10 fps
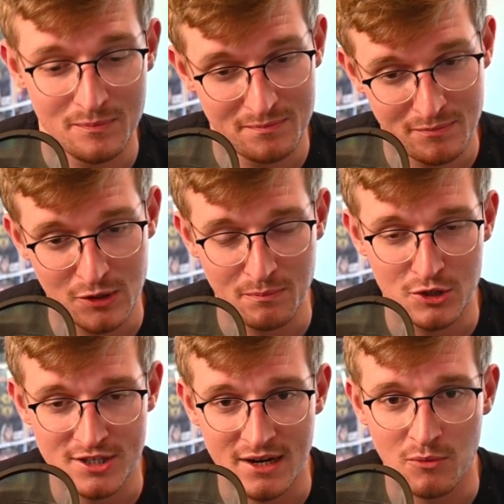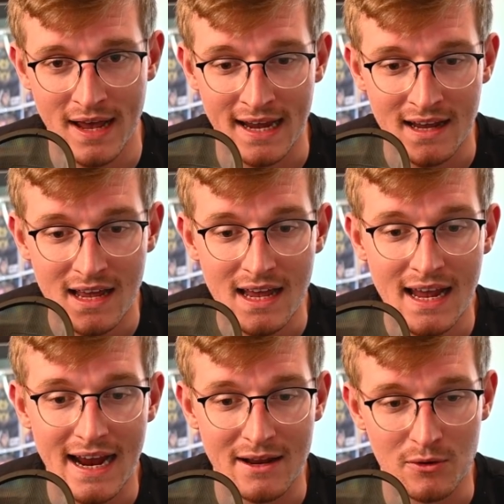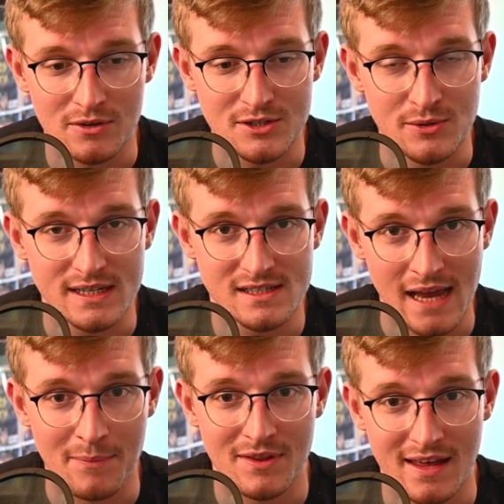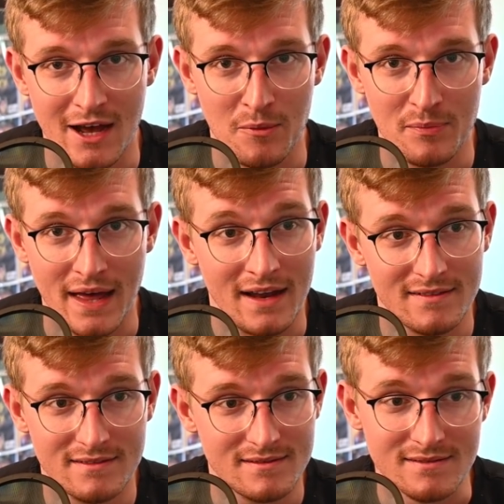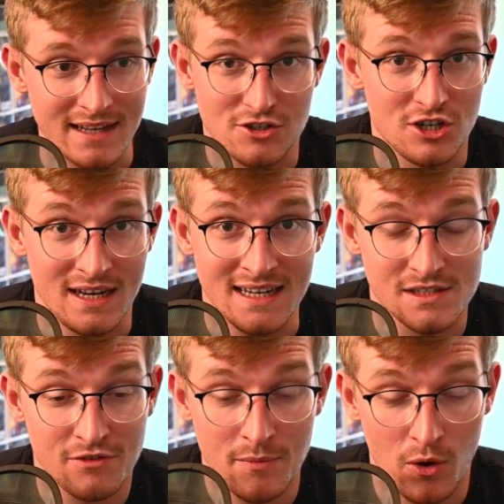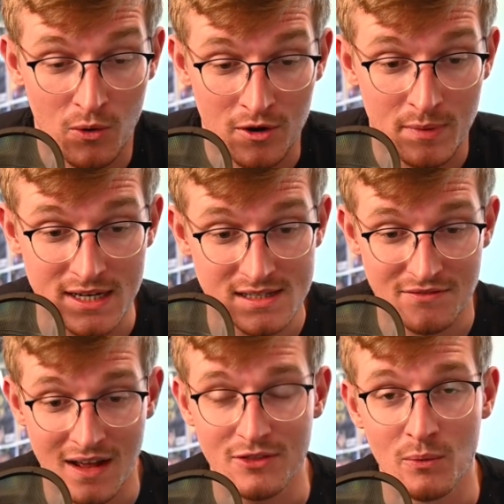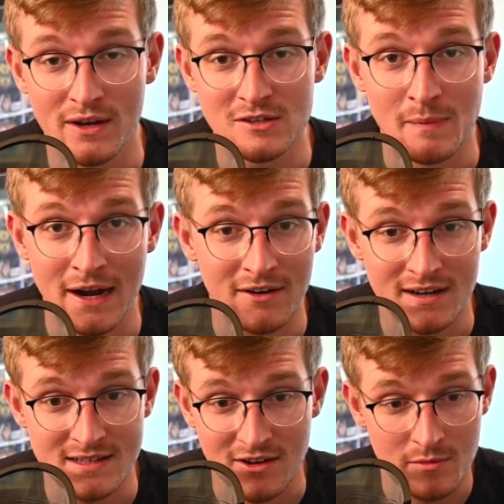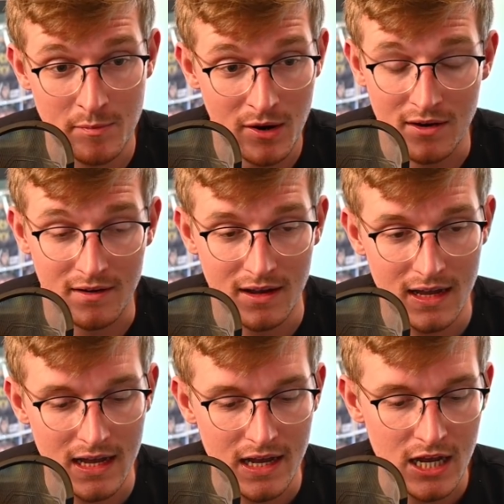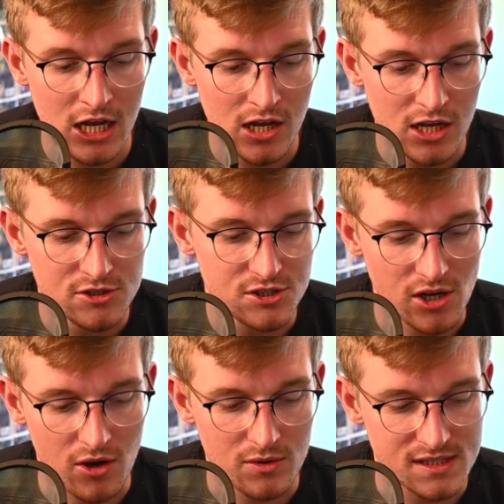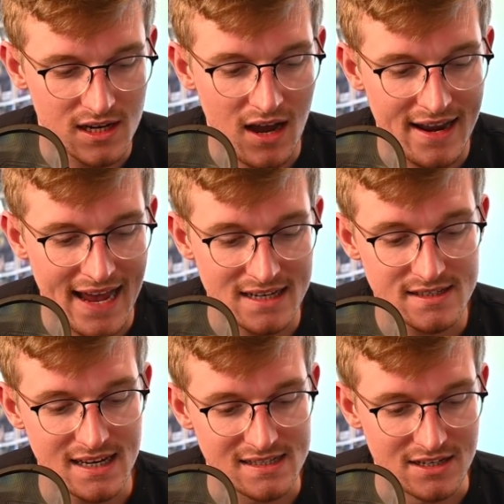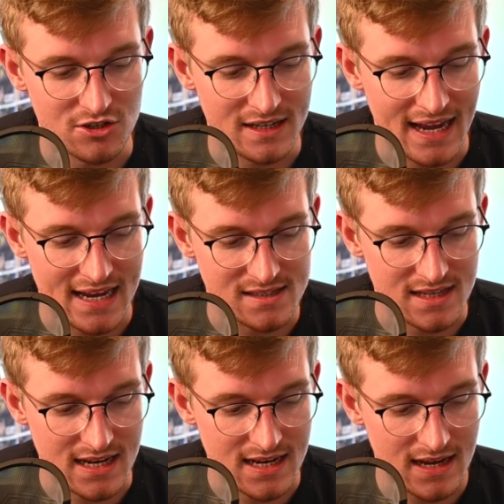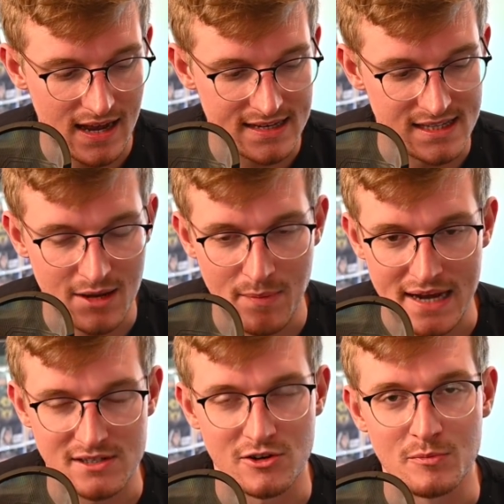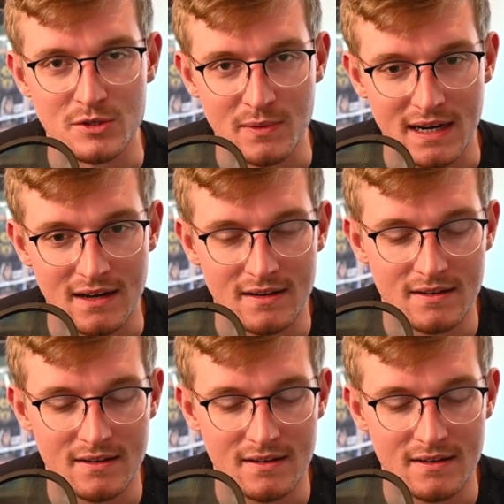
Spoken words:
push that away in order to accept the help that she needs from the Horde, because if not, the Widow's Bite are going to tear them apart. So Zakan acts essentially as the ambassador between